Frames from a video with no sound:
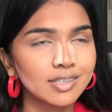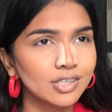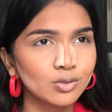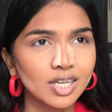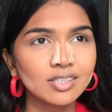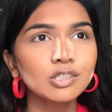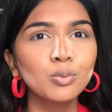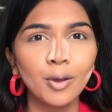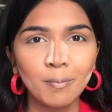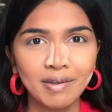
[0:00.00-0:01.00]
did you just
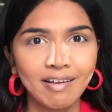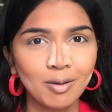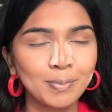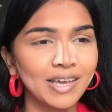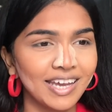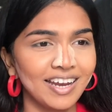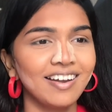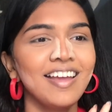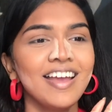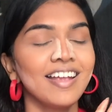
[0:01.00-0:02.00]
do your makeup
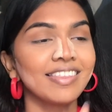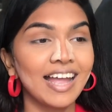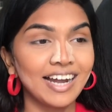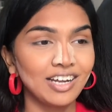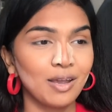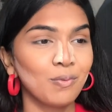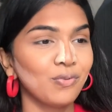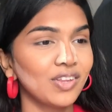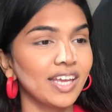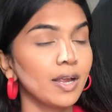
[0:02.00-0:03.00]
again? That type
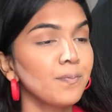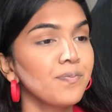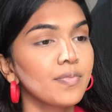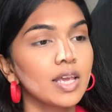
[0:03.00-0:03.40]
of thing.